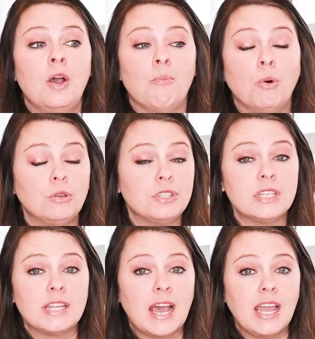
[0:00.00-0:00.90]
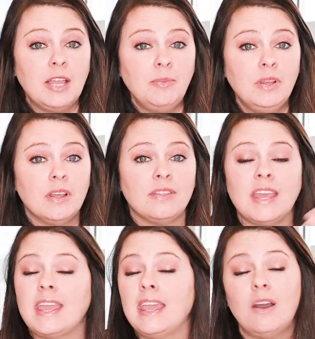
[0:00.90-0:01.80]
most of the time,
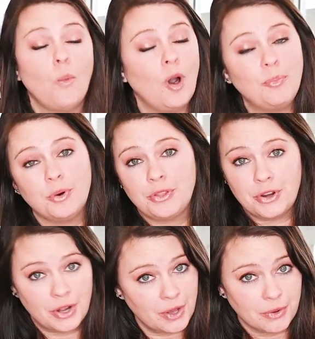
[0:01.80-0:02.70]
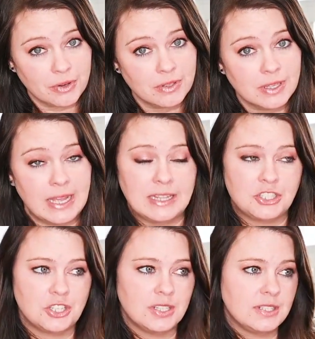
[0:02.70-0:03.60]
they can't whelp on their own.
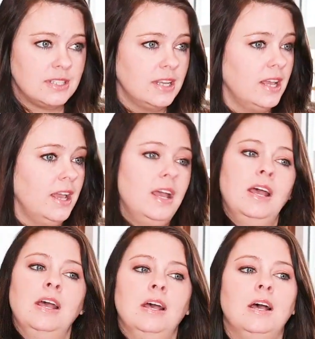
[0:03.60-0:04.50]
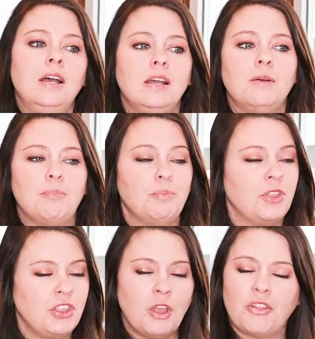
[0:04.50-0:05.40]
It's just,
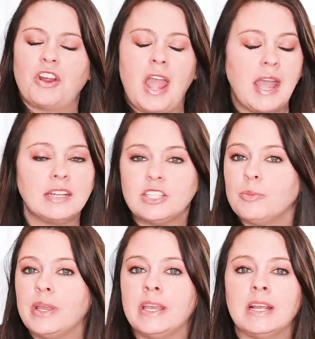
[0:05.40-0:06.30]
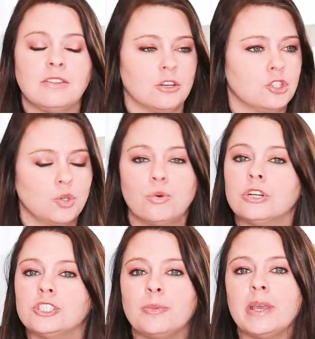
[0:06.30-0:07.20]
you know, their heads are big, their
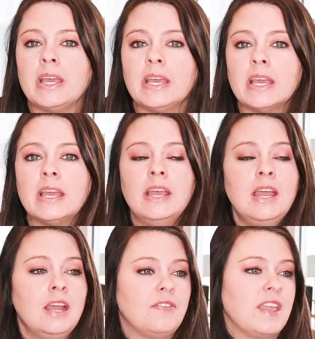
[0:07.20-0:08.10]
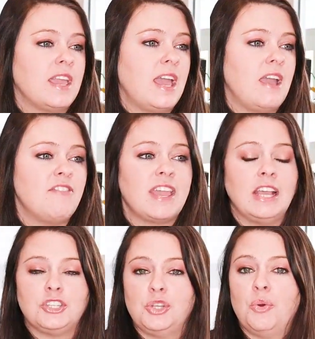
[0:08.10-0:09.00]
shoulders are big. If they
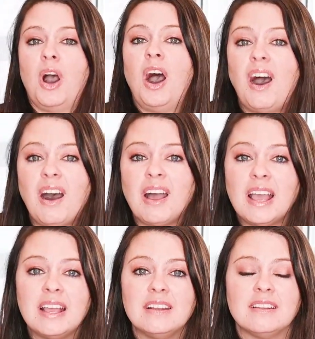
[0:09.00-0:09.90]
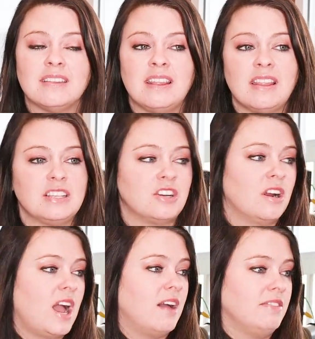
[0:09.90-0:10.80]
get too hot, then they
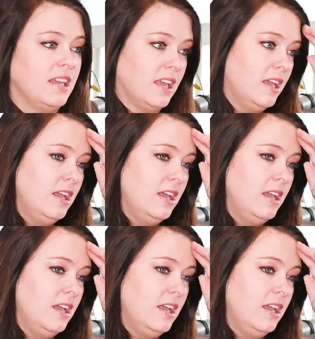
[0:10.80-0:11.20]
start having,